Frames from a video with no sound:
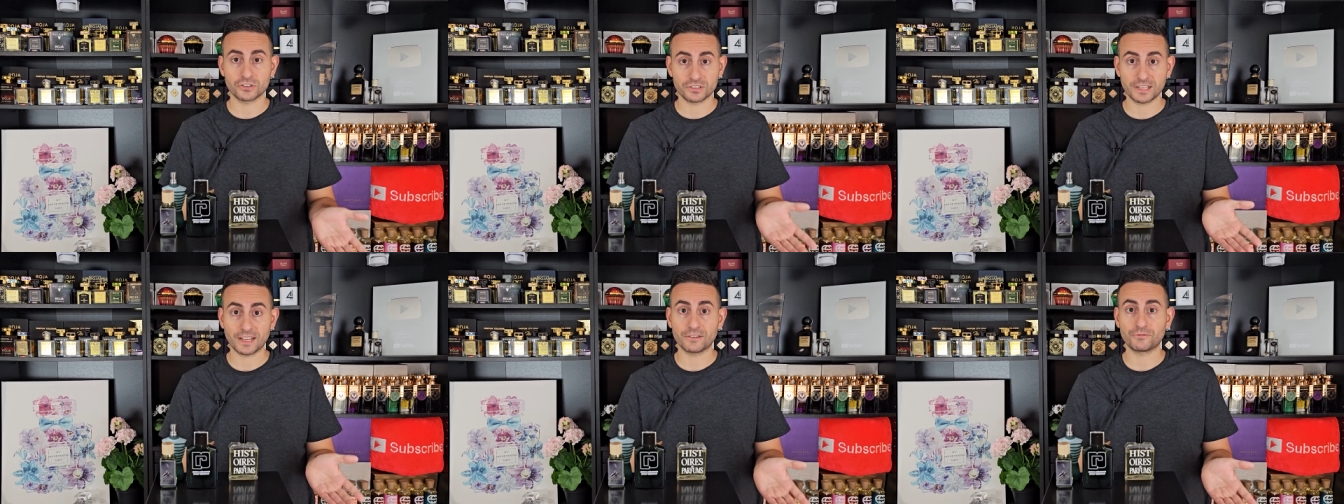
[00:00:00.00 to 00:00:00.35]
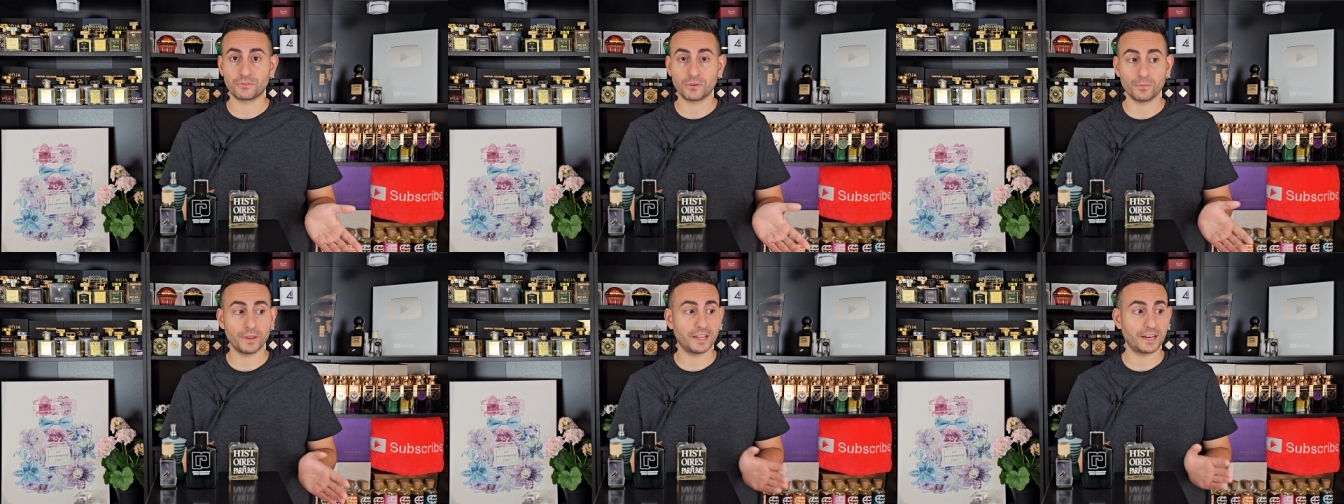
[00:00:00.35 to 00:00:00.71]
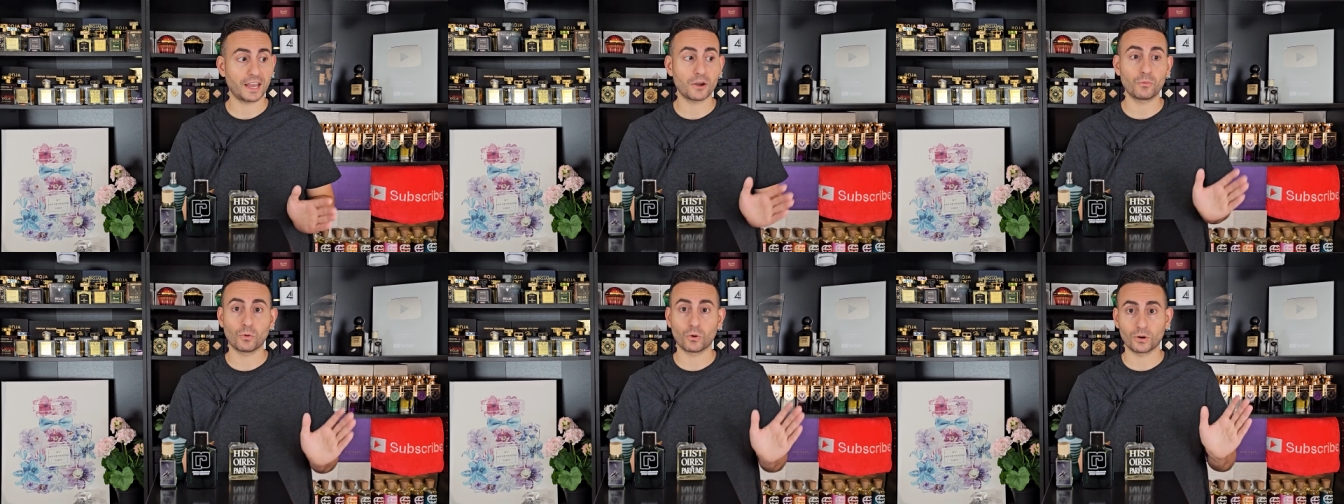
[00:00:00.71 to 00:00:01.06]
scent for me, and
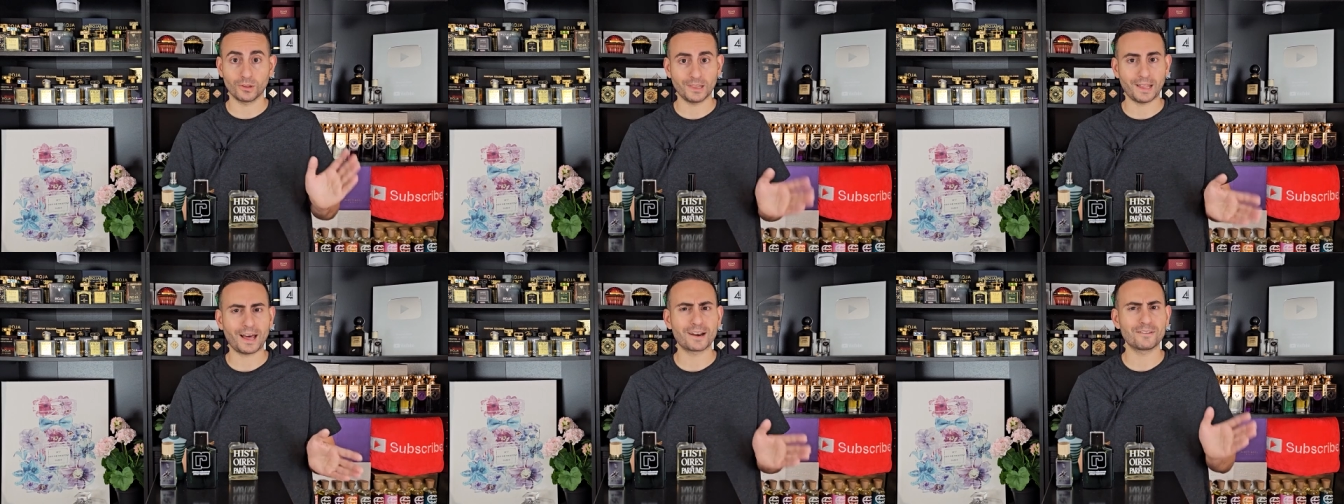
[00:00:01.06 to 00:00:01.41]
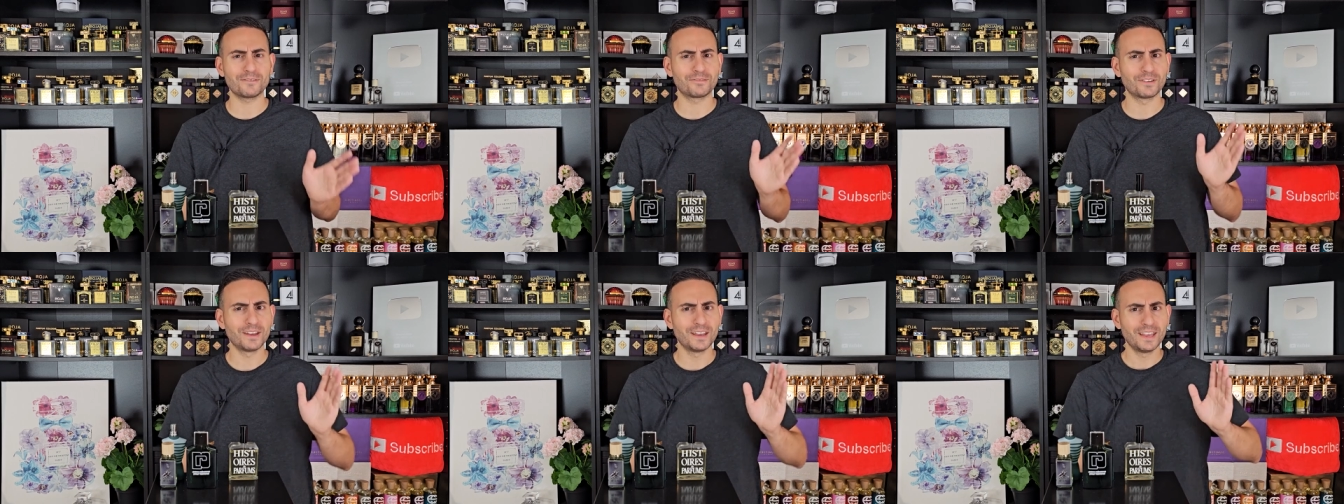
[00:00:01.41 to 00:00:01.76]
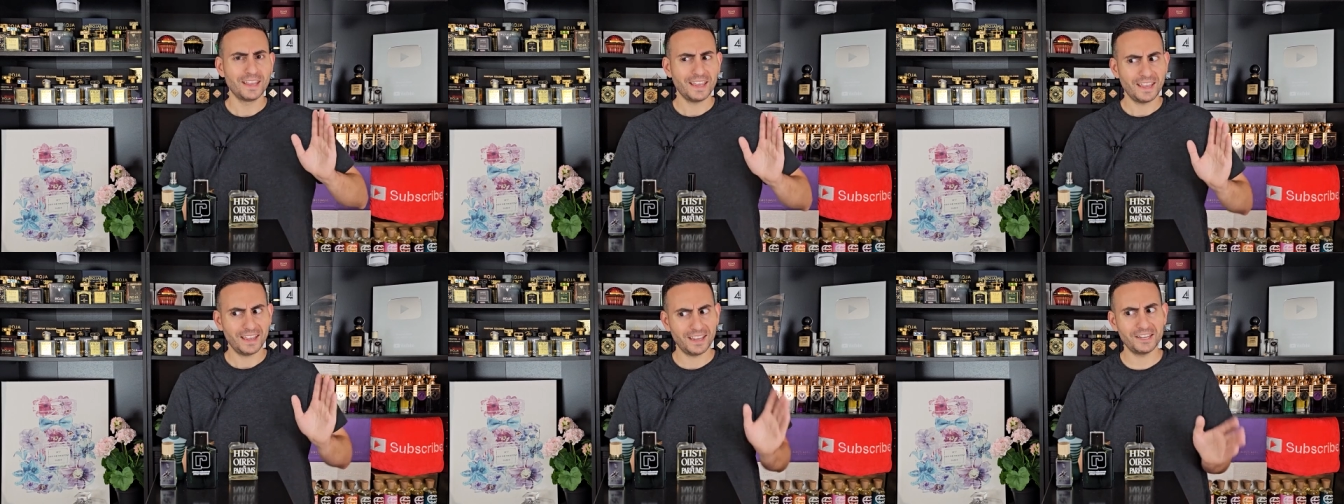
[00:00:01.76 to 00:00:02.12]
I wore a lot of
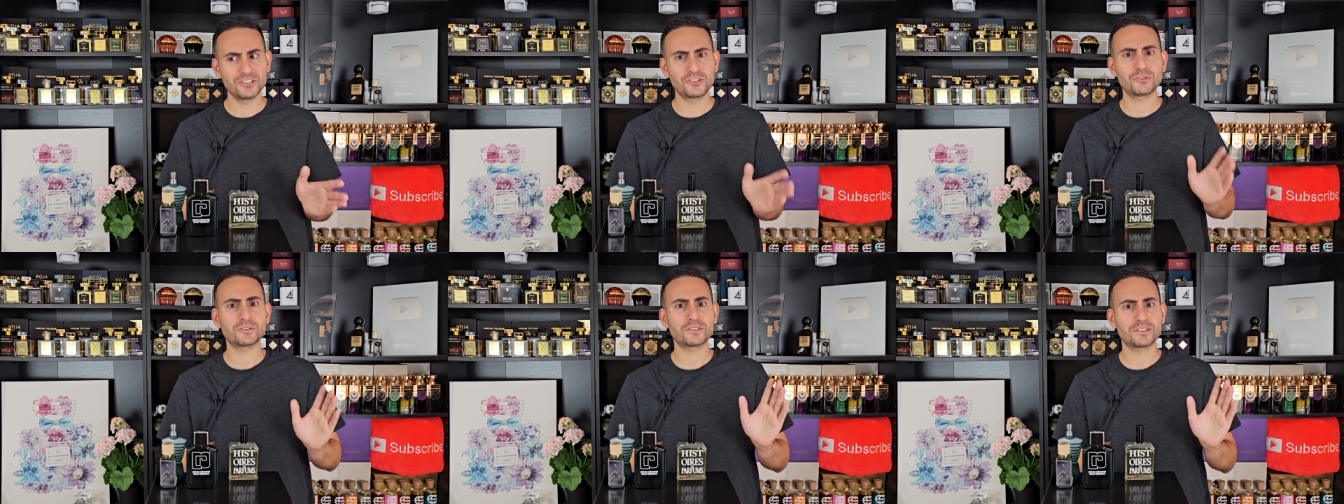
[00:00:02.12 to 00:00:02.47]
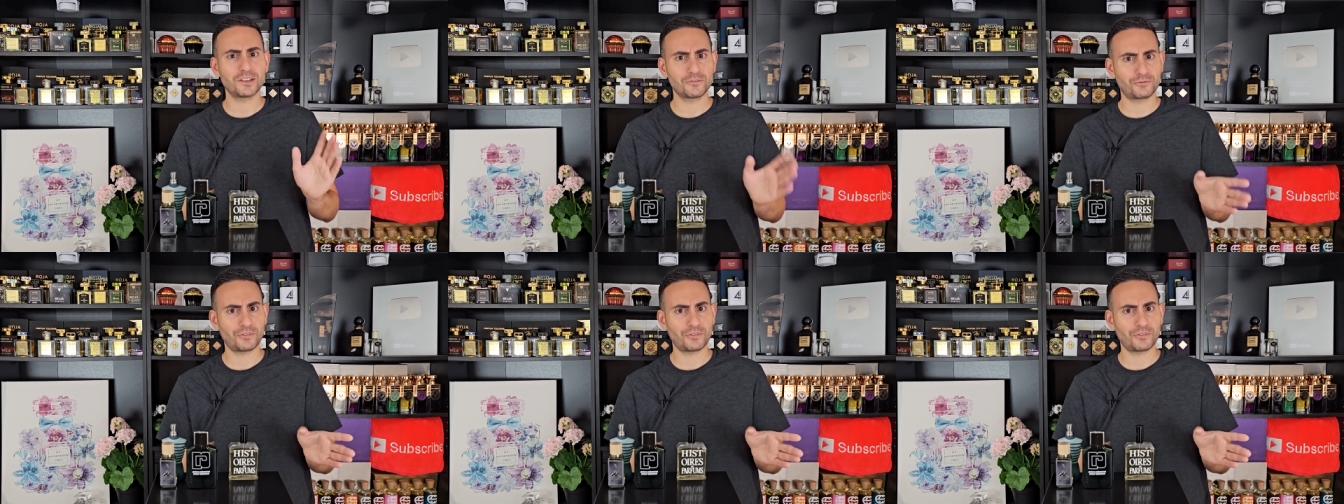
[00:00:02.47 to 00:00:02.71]
interesting